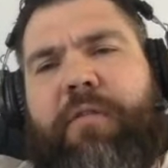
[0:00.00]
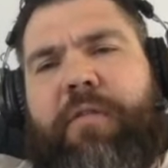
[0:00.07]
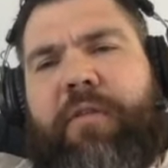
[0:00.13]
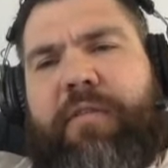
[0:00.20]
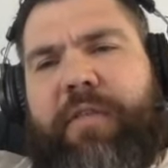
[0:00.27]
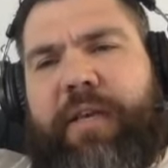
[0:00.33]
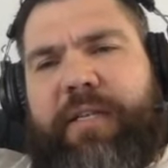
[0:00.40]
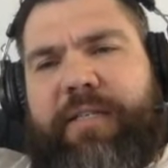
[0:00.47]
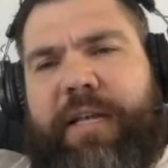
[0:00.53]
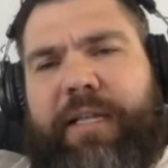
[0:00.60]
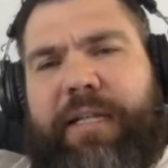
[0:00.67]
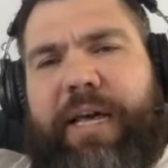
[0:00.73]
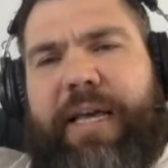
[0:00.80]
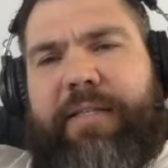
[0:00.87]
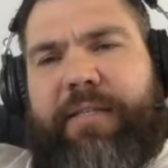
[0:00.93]
the things I
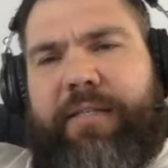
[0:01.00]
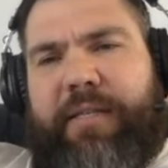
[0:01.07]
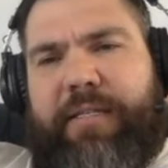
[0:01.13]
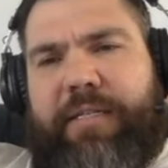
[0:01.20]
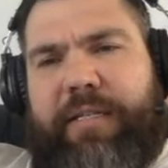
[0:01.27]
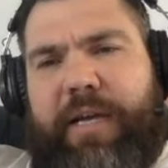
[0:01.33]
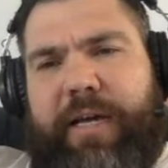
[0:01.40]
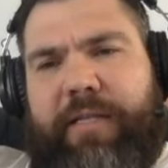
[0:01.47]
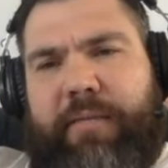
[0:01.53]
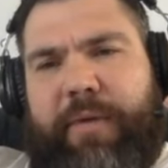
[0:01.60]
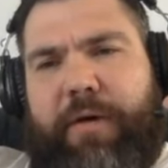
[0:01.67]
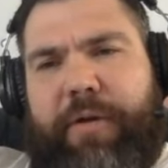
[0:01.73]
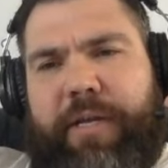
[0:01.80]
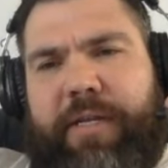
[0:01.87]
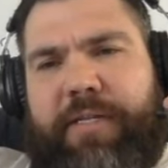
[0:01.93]
liked and disliked
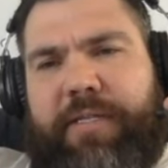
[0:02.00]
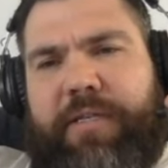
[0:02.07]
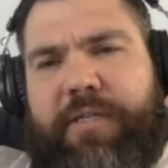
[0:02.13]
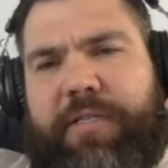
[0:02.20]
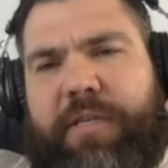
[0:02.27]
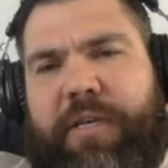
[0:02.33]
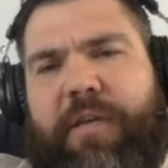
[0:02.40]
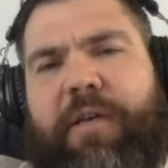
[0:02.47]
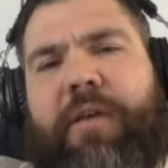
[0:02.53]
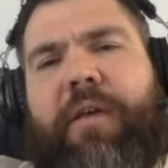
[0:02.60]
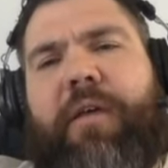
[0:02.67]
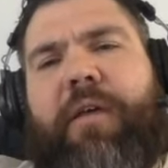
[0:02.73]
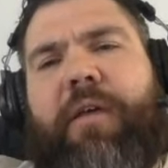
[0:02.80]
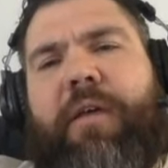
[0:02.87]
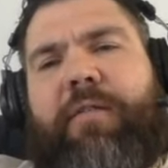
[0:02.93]
about ADCC,
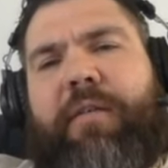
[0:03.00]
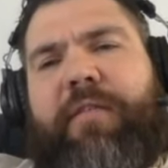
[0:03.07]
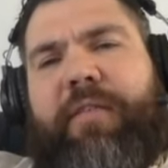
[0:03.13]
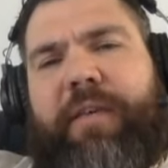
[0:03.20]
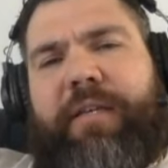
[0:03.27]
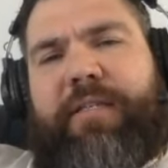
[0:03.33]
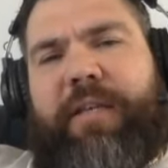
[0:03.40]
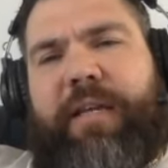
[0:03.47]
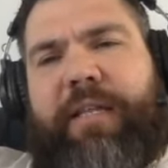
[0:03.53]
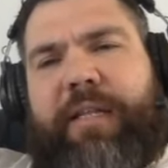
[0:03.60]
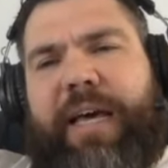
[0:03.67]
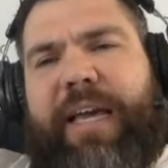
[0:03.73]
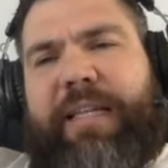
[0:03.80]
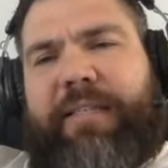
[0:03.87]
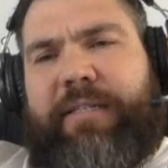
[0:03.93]
and the things I
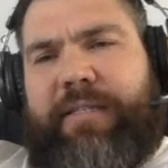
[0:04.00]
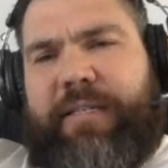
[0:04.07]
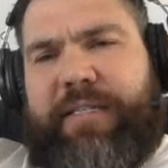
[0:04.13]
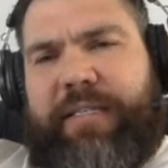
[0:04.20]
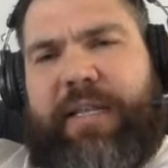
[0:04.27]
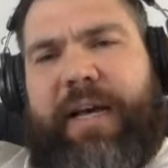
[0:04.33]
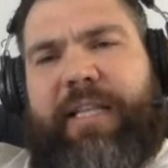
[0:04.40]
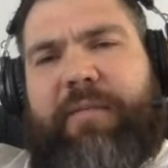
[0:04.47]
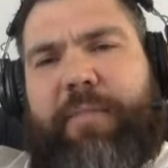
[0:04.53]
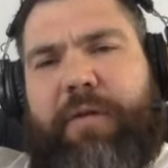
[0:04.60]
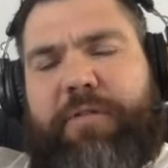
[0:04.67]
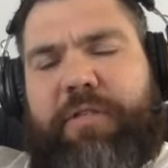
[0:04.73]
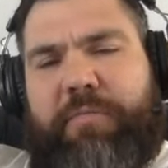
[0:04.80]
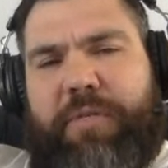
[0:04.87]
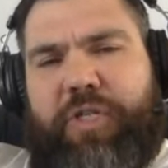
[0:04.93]
liked and disliked about
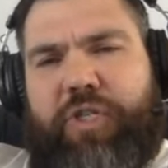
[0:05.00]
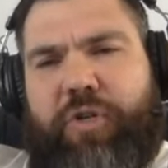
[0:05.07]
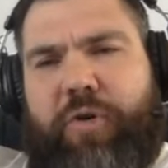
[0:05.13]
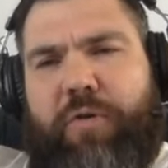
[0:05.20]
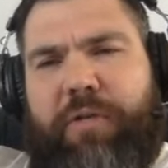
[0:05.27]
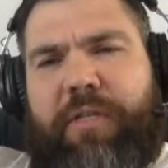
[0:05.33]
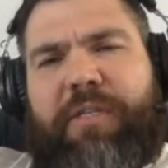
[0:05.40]
submission only.